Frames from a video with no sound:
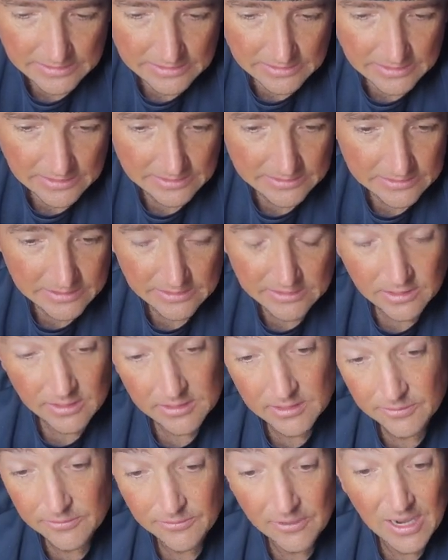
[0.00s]
It's a
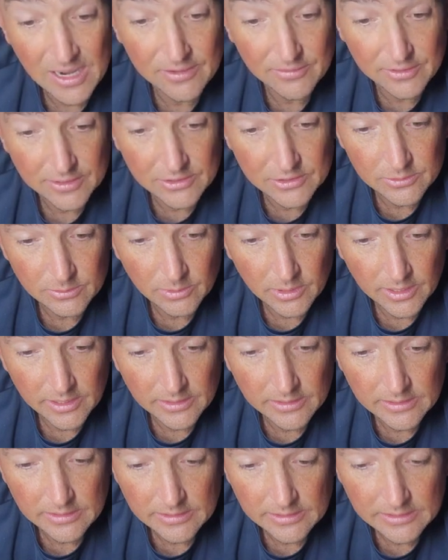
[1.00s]
5-inch one,
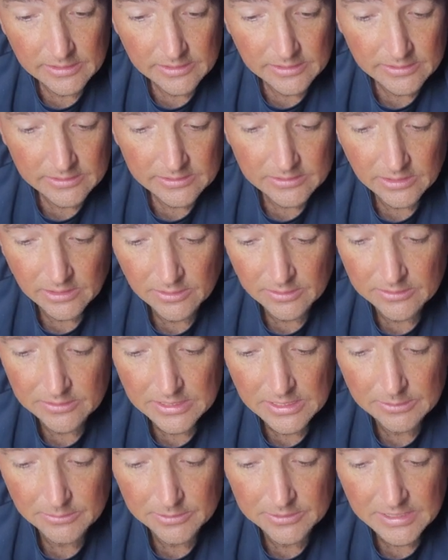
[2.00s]
so
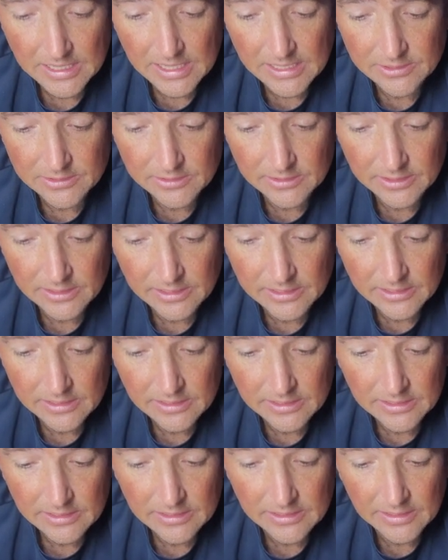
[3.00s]
it was actually
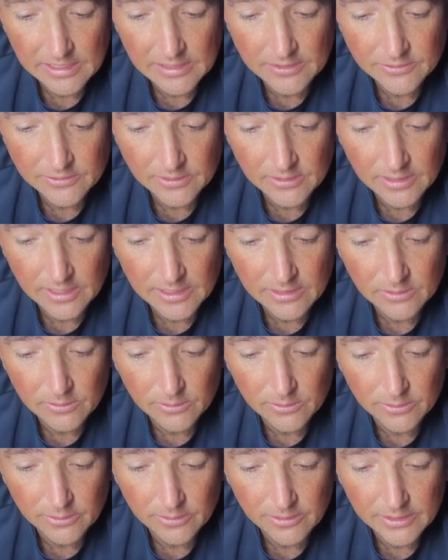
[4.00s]
an extra like
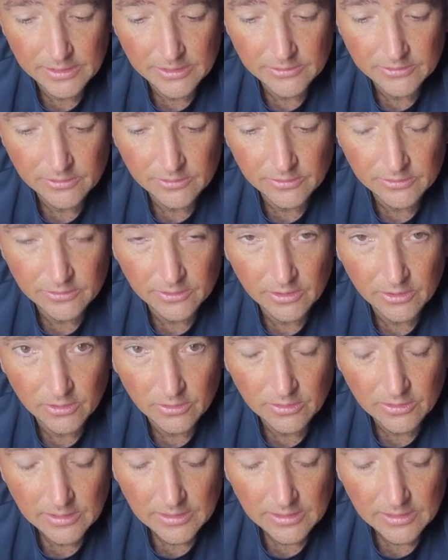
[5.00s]
1/4 inch or so